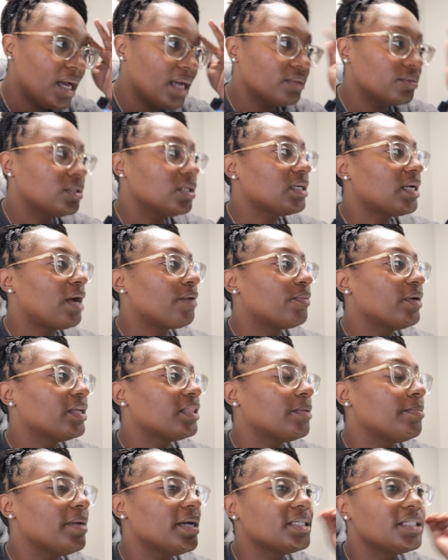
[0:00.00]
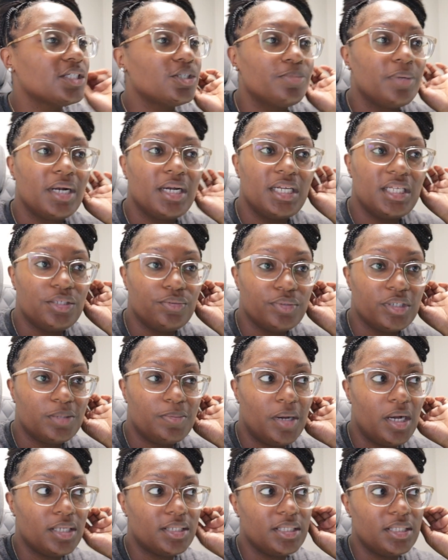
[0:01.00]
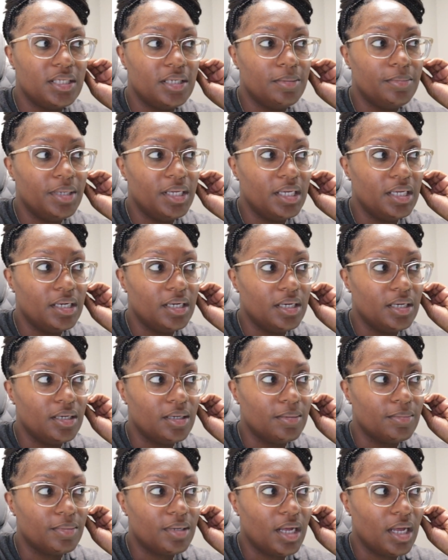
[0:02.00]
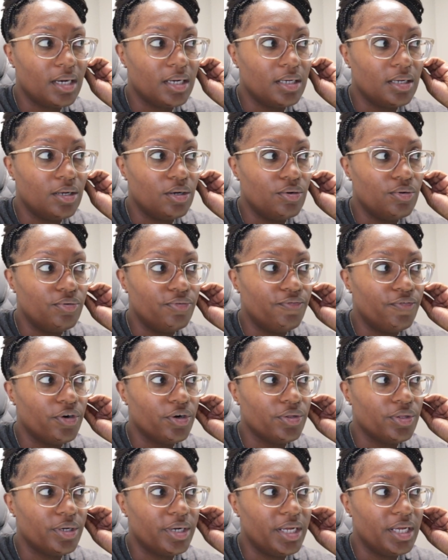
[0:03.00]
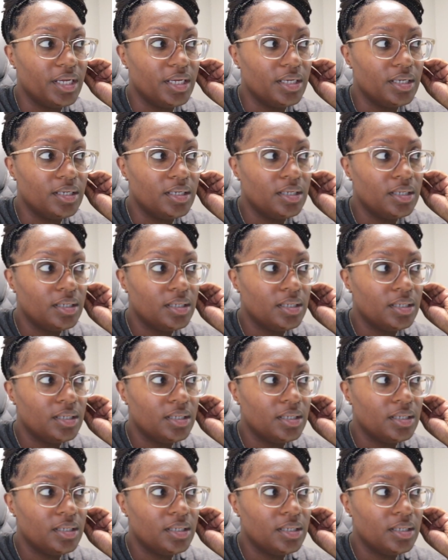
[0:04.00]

I read the message, but I need to respond to them and kind of go further in.